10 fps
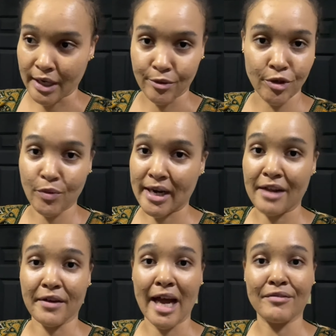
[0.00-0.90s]
I don't know whether
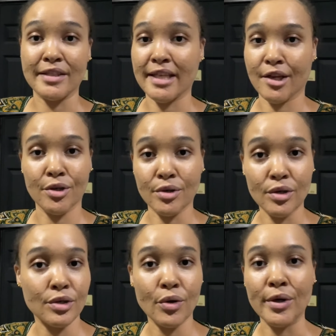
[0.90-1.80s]
if I have a
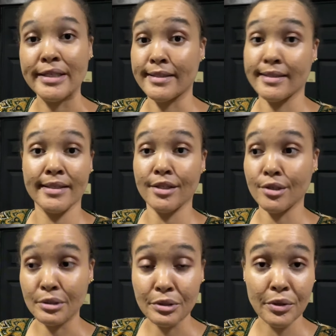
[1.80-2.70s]
10-year-old or a
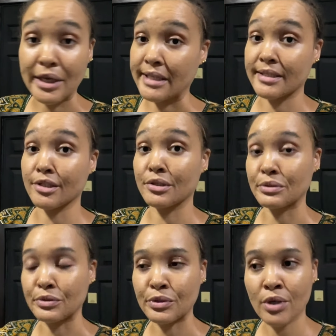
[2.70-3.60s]
16-year-old or
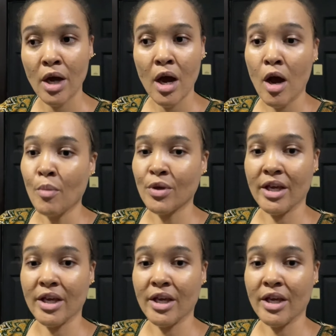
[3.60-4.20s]
18-year-old.